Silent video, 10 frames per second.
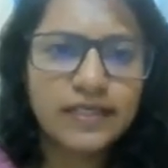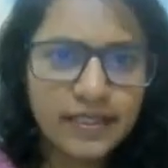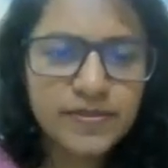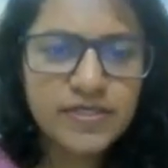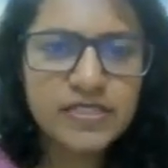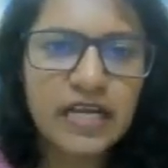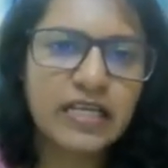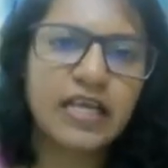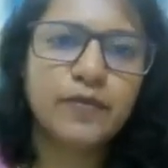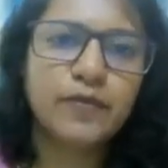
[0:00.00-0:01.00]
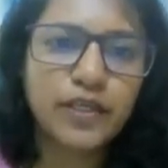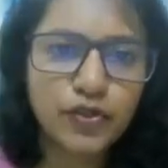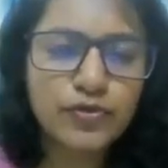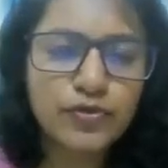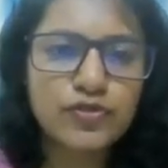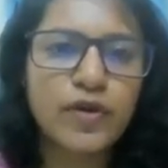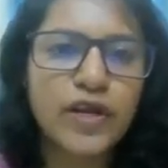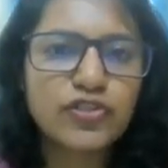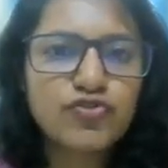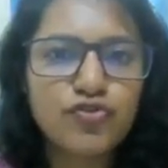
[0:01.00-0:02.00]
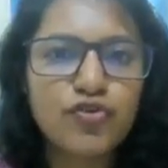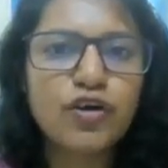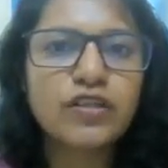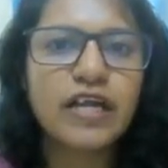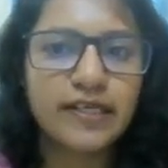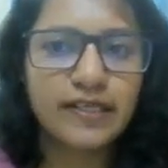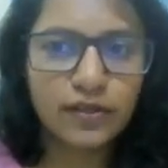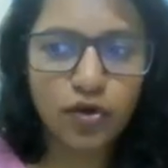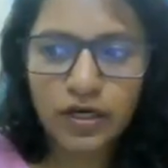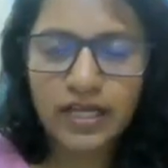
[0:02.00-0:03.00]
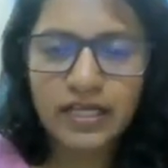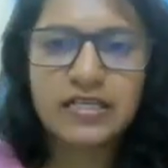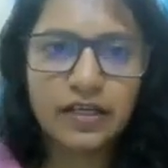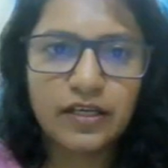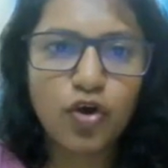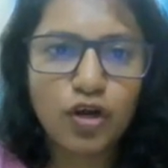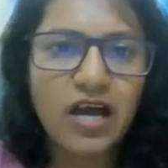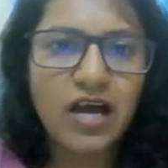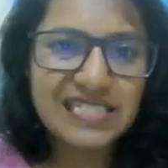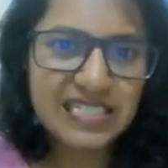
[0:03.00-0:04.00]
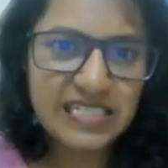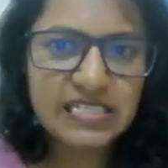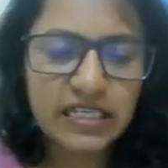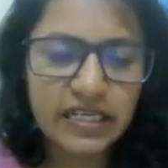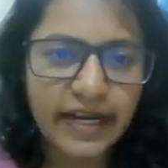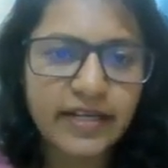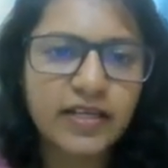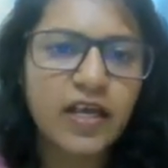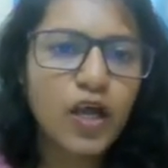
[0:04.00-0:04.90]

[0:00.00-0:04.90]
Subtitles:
tips that can be used to ensure that your answer is correct